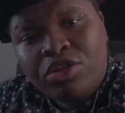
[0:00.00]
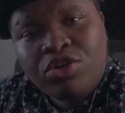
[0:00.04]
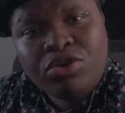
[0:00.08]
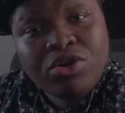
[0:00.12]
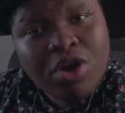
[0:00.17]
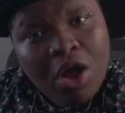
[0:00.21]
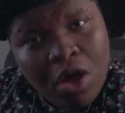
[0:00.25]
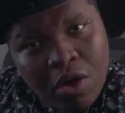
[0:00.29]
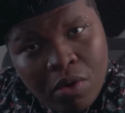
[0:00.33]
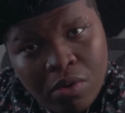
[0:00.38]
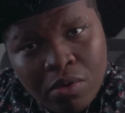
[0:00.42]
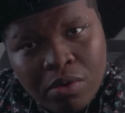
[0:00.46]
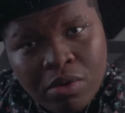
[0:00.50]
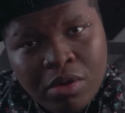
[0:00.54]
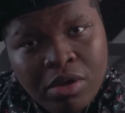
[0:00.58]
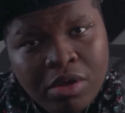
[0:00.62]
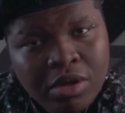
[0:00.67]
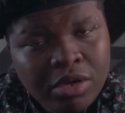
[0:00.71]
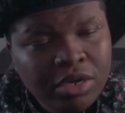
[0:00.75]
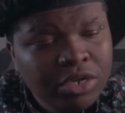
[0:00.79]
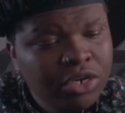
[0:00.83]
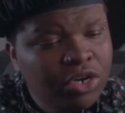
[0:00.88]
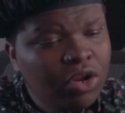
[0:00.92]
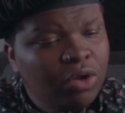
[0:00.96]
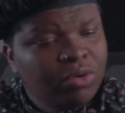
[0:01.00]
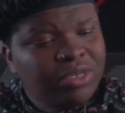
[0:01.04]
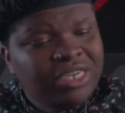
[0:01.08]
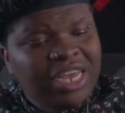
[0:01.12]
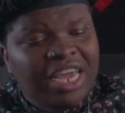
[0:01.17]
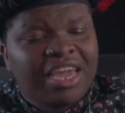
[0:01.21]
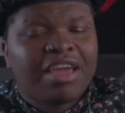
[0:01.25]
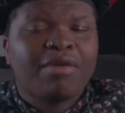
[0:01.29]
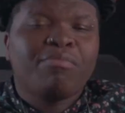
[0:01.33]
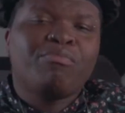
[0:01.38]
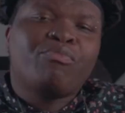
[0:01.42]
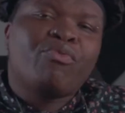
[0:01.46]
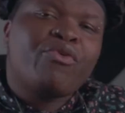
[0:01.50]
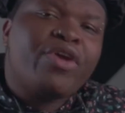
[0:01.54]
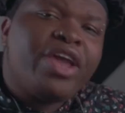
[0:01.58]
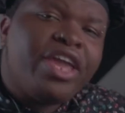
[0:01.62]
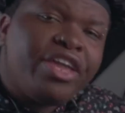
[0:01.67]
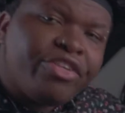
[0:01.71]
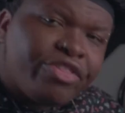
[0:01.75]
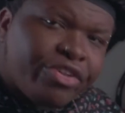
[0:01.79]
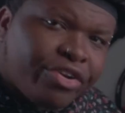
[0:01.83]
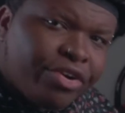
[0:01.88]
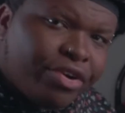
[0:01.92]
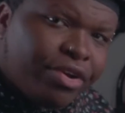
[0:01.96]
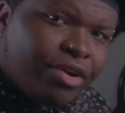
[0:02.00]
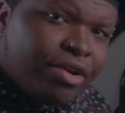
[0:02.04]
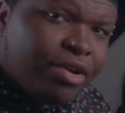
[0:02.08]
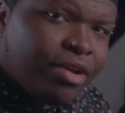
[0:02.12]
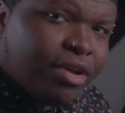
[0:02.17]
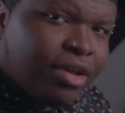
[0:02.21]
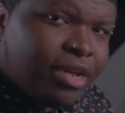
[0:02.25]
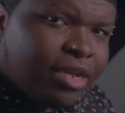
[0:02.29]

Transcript: You know, you know, take a breather,